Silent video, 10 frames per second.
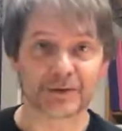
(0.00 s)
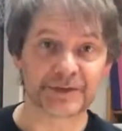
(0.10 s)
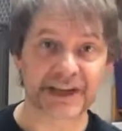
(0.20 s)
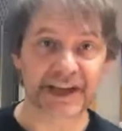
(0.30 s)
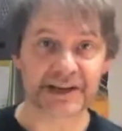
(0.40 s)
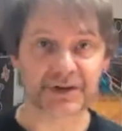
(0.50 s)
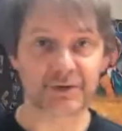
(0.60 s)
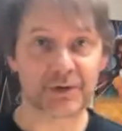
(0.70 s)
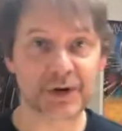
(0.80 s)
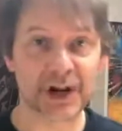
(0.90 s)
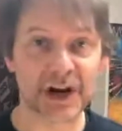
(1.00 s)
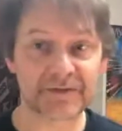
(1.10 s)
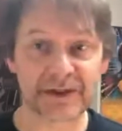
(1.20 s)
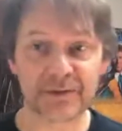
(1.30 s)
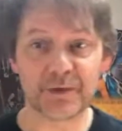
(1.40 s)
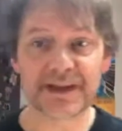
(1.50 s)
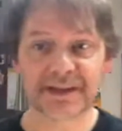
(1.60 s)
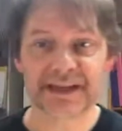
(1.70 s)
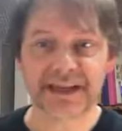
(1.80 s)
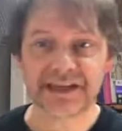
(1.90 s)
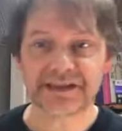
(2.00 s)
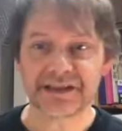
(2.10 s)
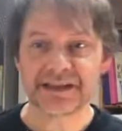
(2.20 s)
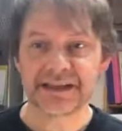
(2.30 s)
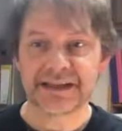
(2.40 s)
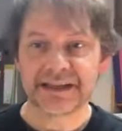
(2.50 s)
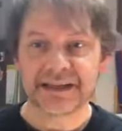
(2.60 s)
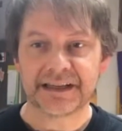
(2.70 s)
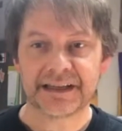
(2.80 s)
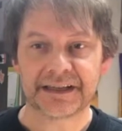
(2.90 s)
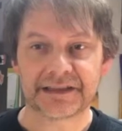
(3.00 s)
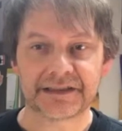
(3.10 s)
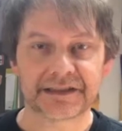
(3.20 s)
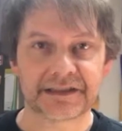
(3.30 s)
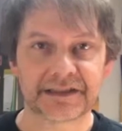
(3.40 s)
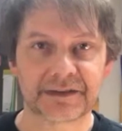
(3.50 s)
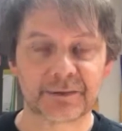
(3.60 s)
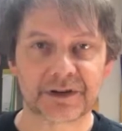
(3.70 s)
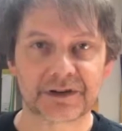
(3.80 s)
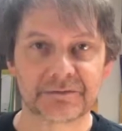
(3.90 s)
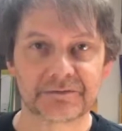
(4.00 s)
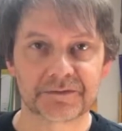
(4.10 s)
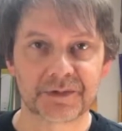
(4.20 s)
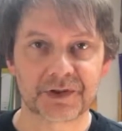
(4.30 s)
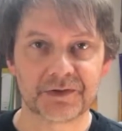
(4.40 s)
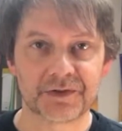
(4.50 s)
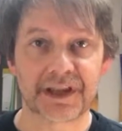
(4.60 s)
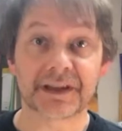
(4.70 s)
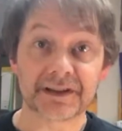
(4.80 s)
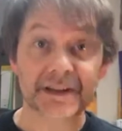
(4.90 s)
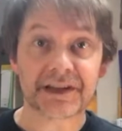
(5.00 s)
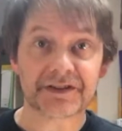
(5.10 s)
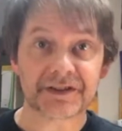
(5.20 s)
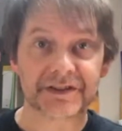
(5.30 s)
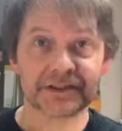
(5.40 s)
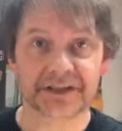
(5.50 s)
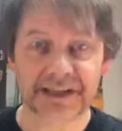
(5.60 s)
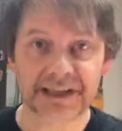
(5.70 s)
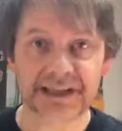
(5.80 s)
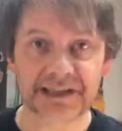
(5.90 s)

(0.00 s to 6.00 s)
in the morning till 9 at night, and I would get up at 5 o'clock in the